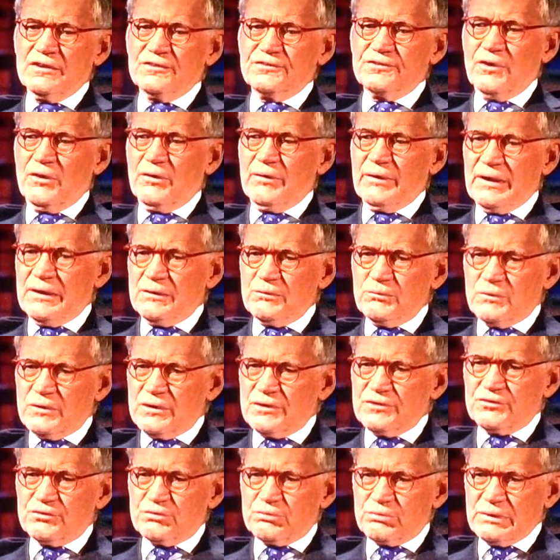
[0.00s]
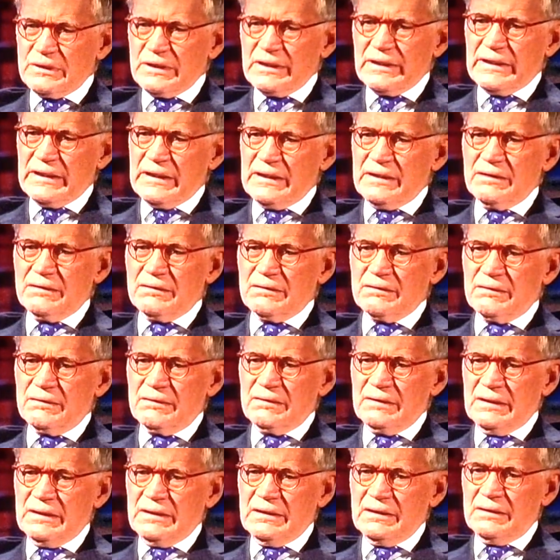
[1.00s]
So it was really
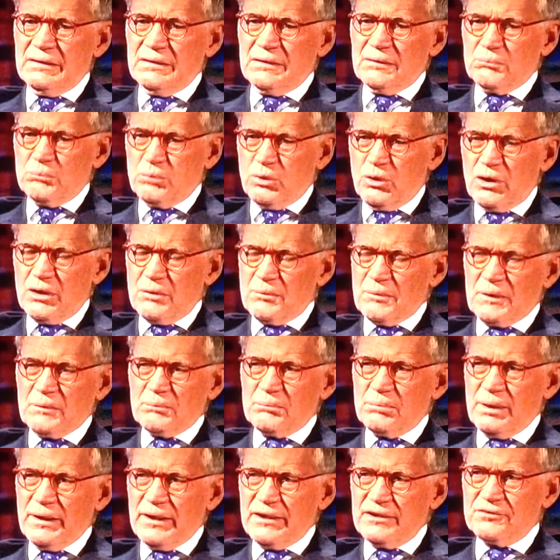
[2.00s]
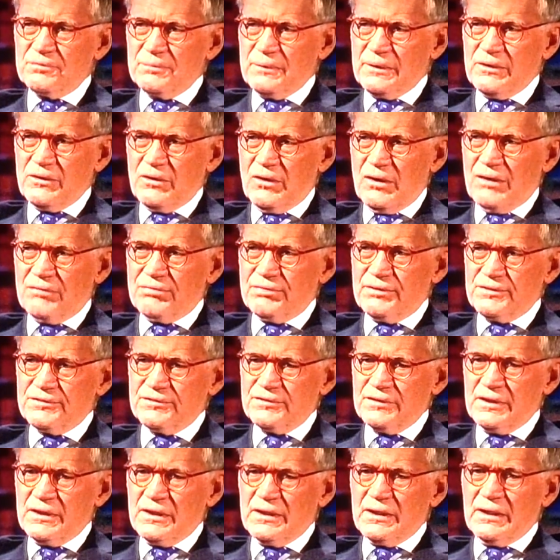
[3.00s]
the employment placement
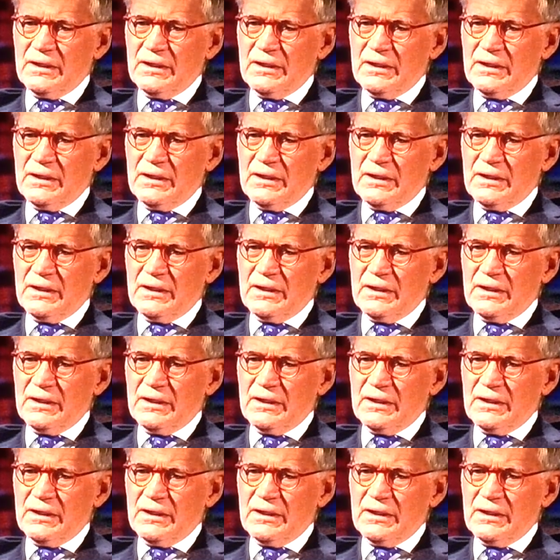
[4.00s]
office.